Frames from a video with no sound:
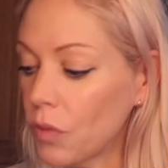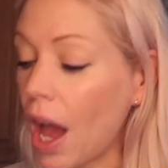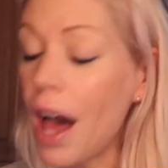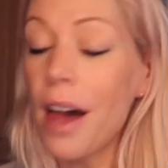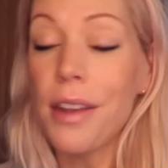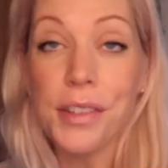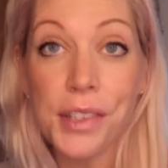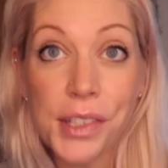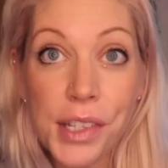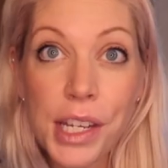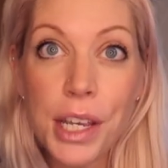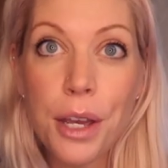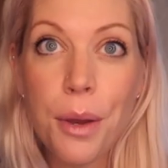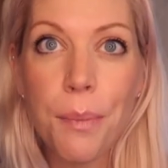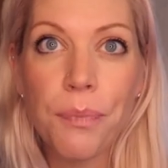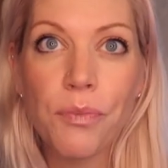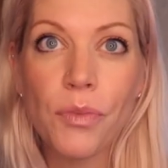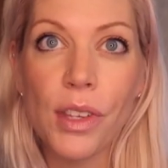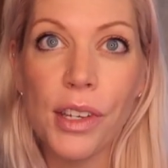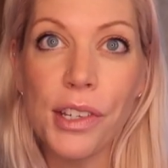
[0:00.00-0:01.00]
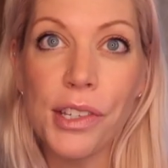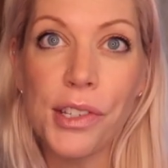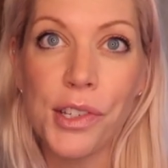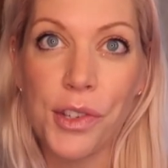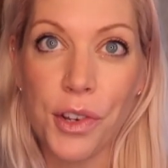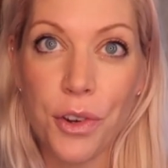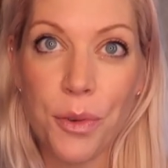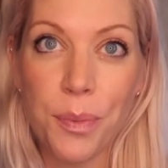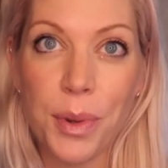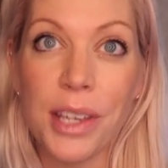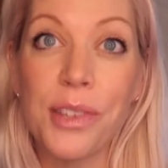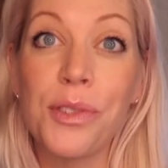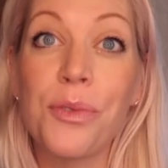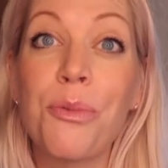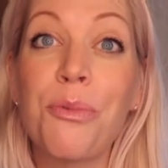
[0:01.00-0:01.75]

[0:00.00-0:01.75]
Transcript: honestly, this soup is